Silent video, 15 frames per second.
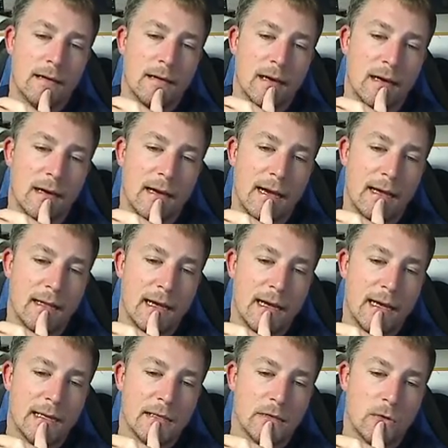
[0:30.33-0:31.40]

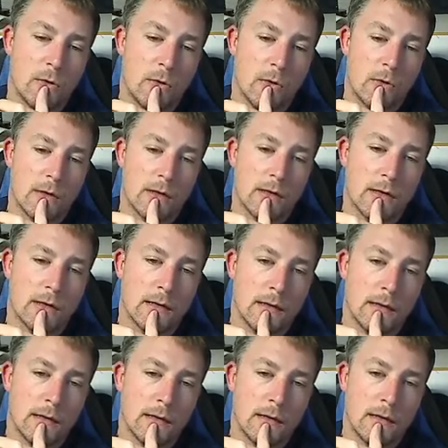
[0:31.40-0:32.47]
allies, or
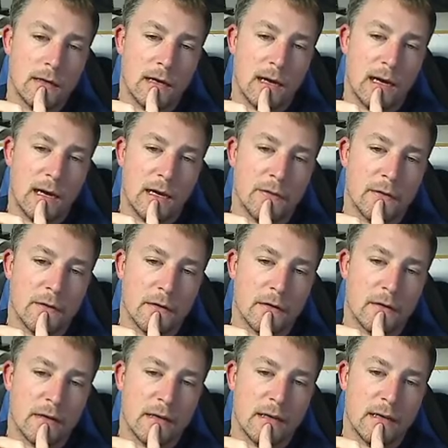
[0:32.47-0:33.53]

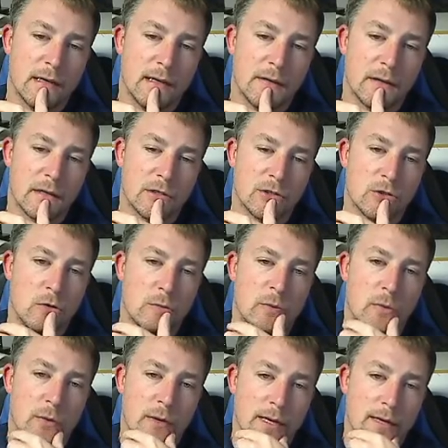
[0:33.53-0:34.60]
they're in the control
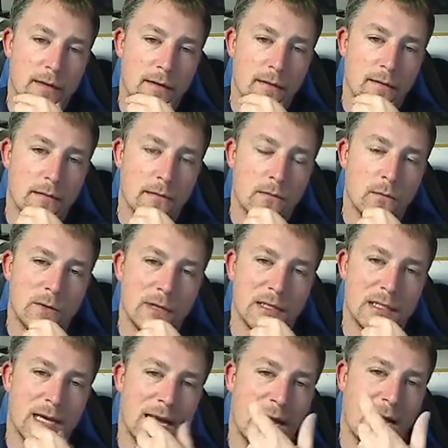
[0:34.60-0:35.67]
point,
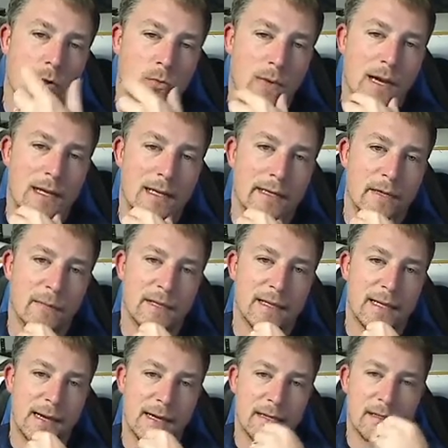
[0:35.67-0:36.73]
which I'll rally them at
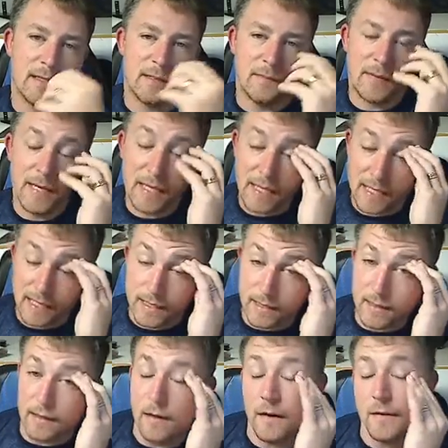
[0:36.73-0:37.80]
that, depending
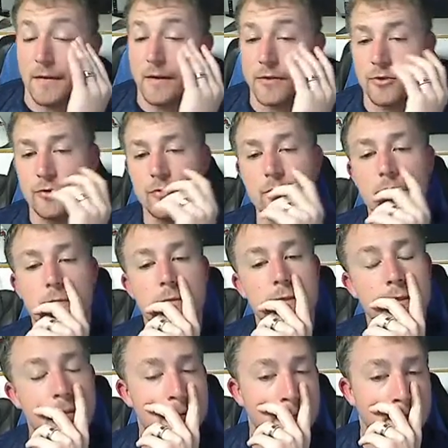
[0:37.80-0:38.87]
on their
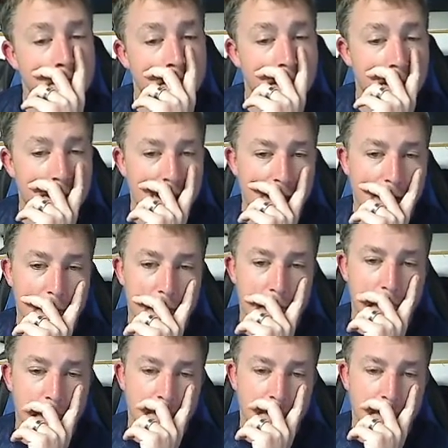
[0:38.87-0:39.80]
troops. Now,